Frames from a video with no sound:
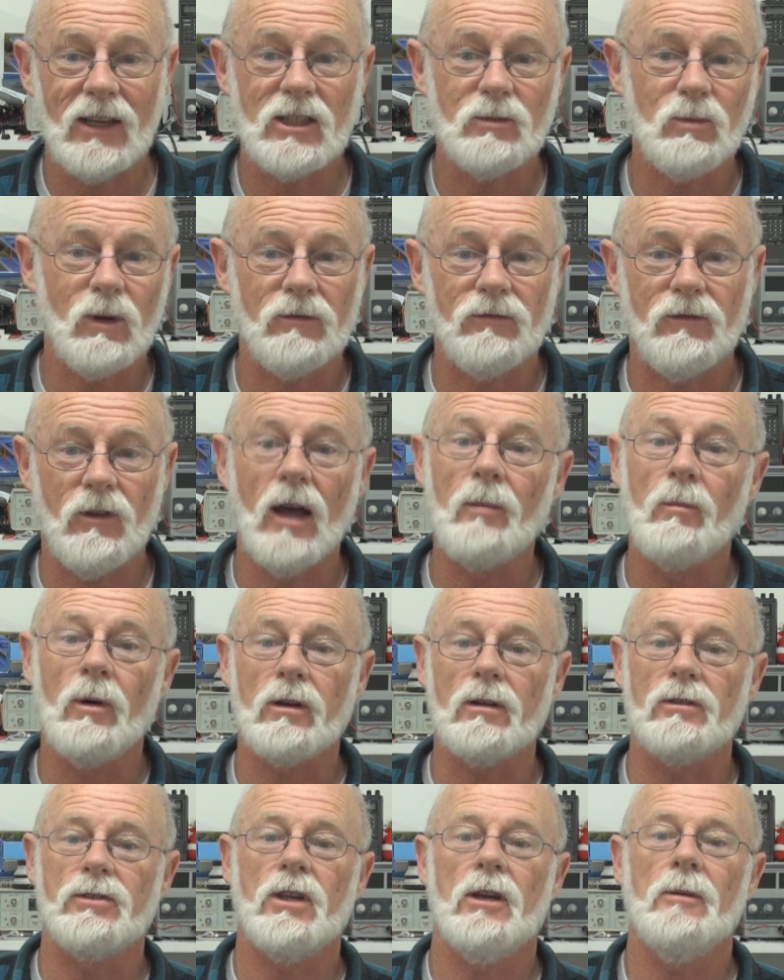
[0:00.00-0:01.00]
They just want to fly
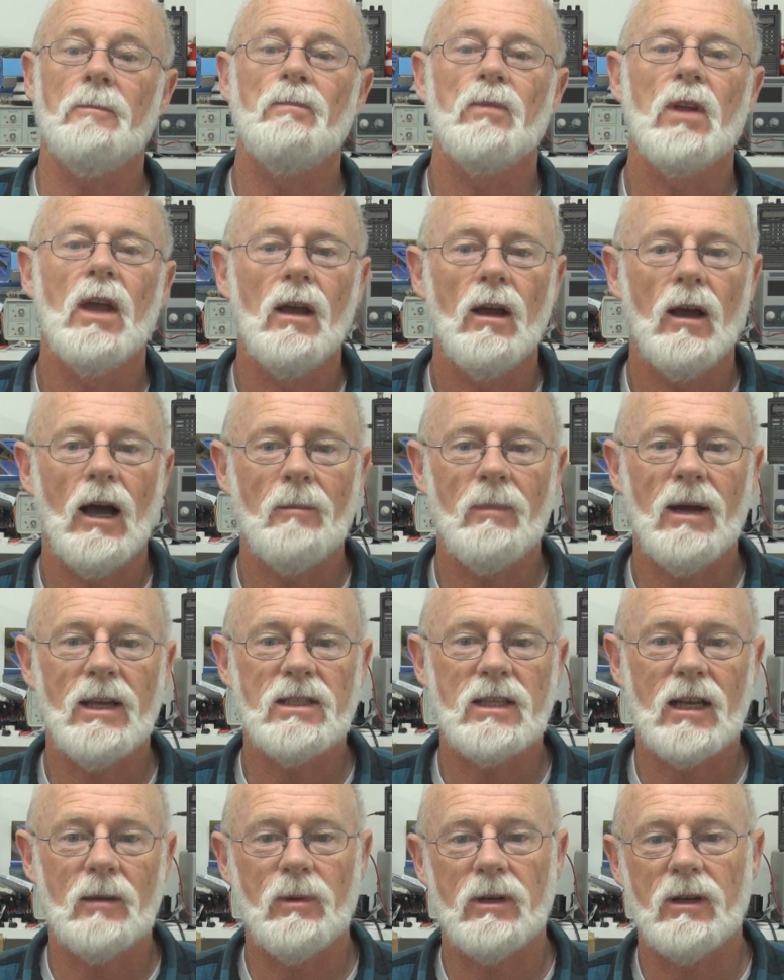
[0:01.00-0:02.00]
models. So I
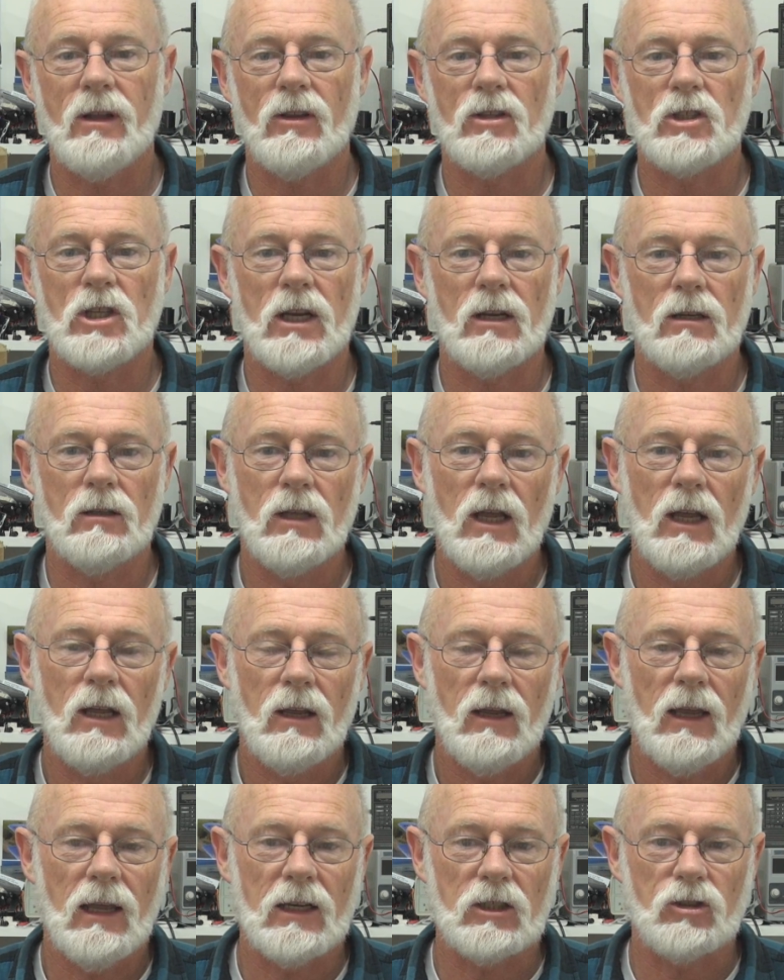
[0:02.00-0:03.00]
may set up another channel,
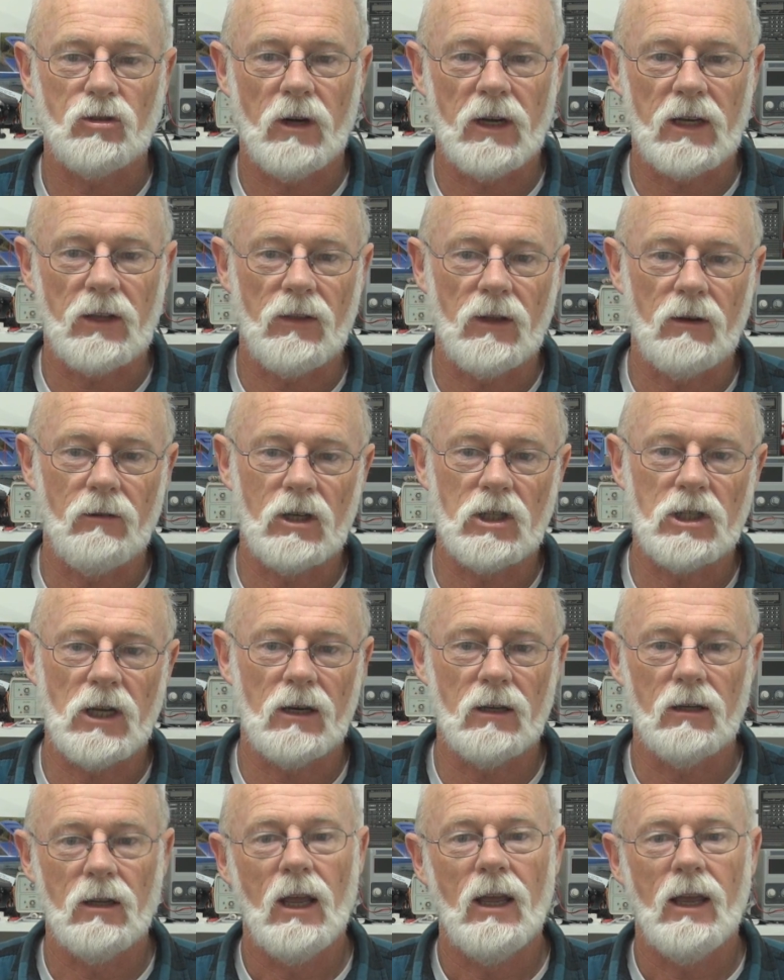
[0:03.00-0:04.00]
electronic theory
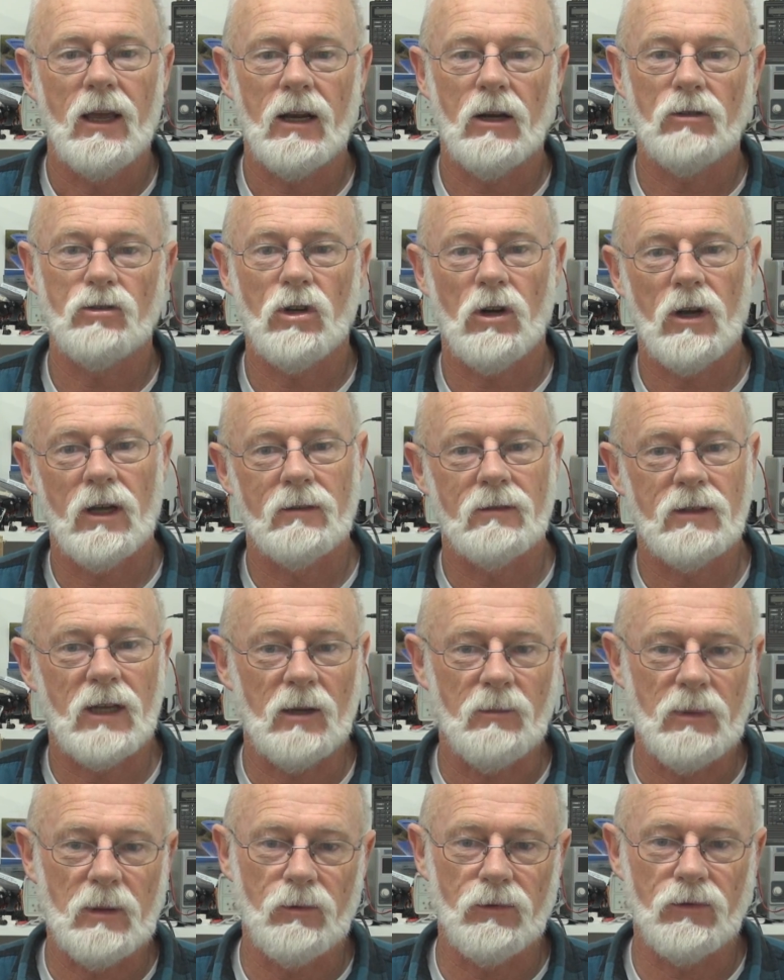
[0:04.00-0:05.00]
channel, and I'll try and
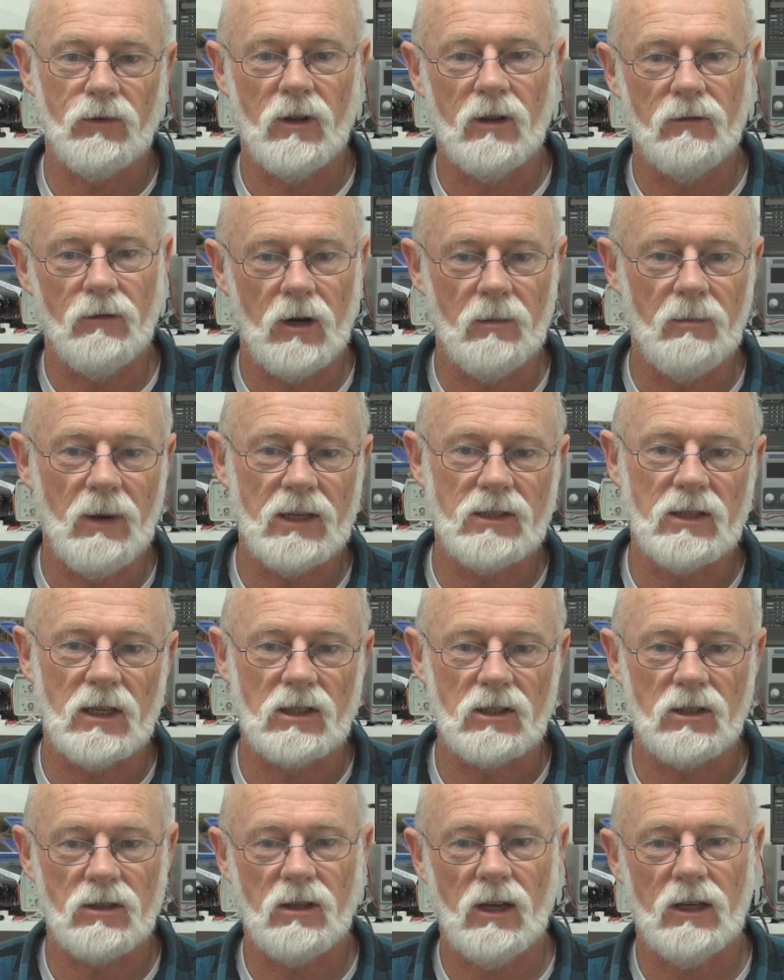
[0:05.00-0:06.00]
take people through the very
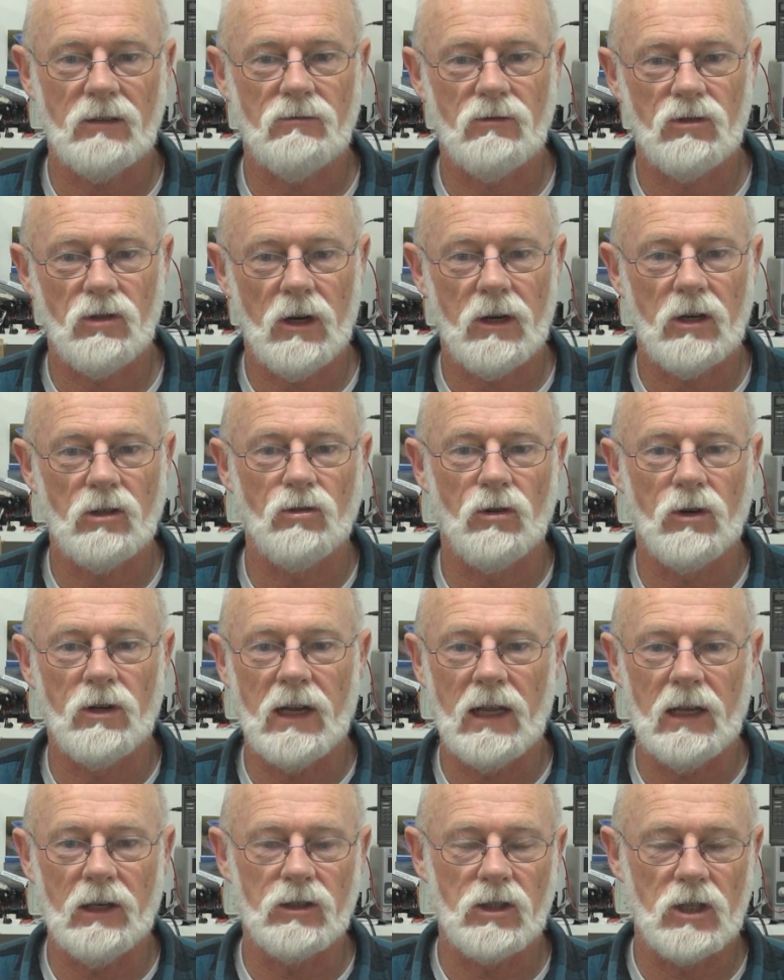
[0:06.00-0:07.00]
basics, because I try to draw
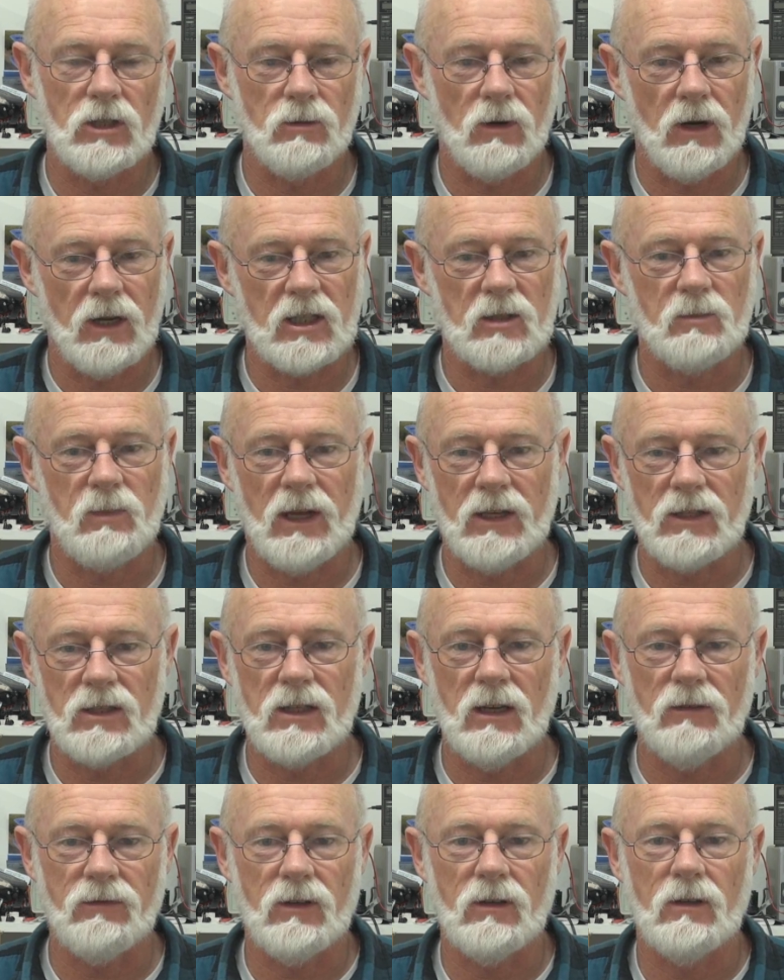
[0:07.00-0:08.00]
analogies when I explain
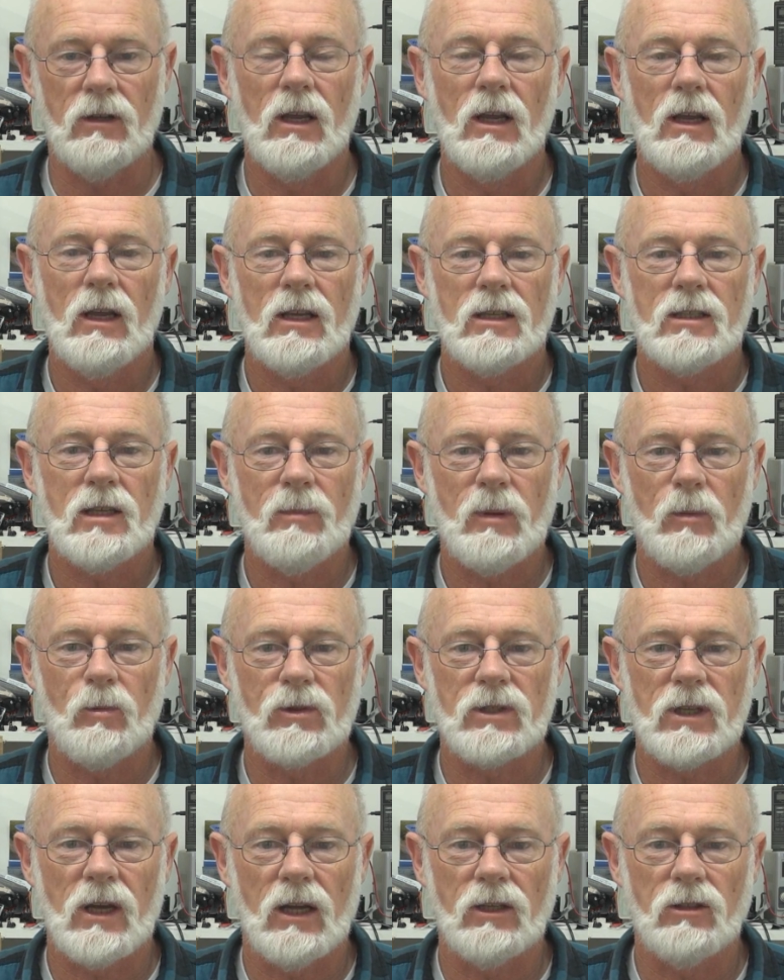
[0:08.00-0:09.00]
stuff, and some
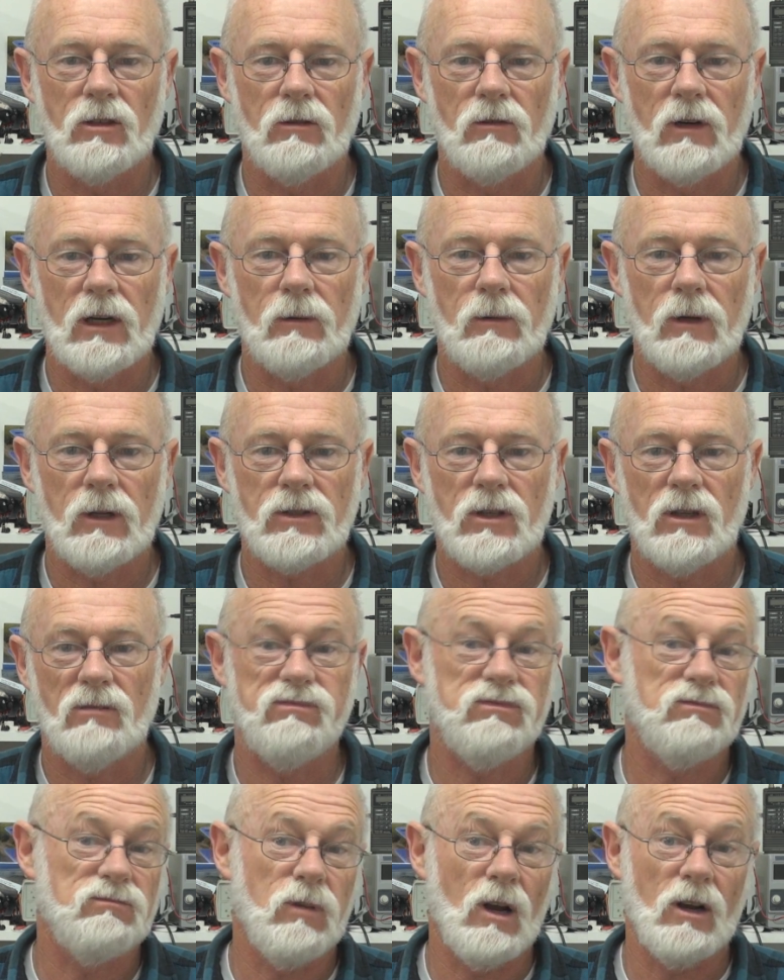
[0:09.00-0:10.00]
people say I do it really well, so
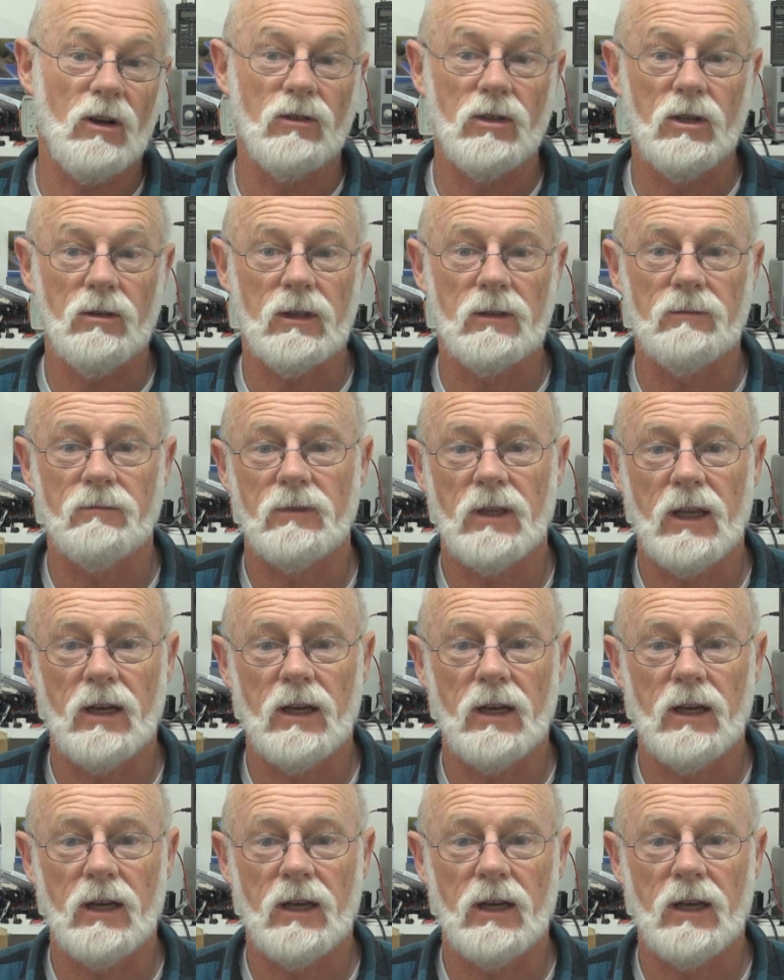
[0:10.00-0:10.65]
why not do it?